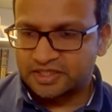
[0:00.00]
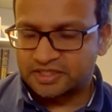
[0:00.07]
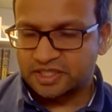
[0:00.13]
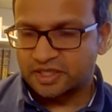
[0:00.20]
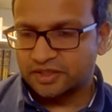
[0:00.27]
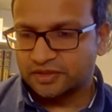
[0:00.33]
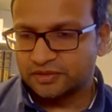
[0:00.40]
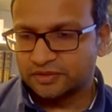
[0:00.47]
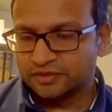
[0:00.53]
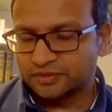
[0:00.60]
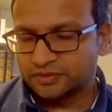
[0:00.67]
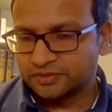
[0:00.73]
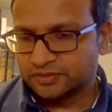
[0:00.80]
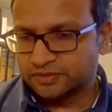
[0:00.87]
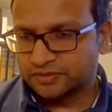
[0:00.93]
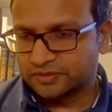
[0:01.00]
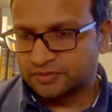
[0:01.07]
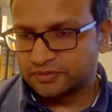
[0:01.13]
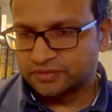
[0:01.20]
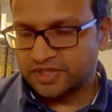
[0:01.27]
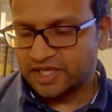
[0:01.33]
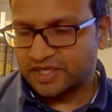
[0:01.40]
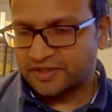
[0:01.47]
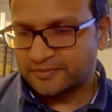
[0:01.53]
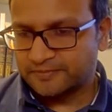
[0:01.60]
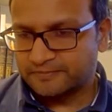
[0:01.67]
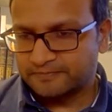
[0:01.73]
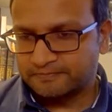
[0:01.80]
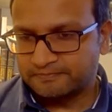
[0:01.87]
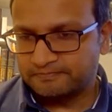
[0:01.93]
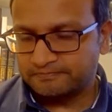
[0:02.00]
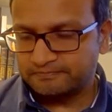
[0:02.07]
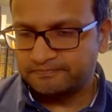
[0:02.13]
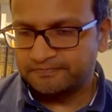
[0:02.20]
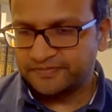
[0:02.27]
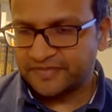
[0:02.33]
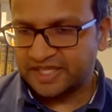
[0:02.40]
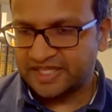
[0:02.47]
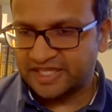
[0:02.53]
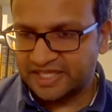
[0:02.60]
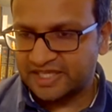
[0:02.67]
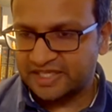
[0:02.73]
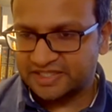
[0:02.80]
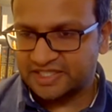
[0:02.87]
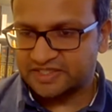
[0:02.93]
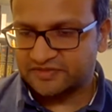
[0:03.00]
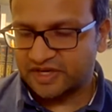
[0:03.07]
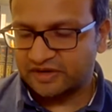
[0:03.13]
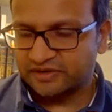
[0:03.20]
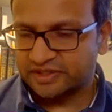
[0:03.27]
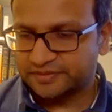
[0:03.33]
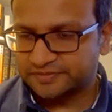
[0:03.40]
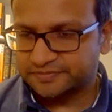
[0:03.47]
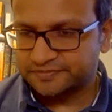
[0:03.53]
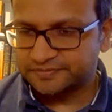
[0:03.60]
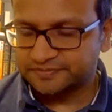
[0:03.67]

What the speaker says: So yeah, it does vary.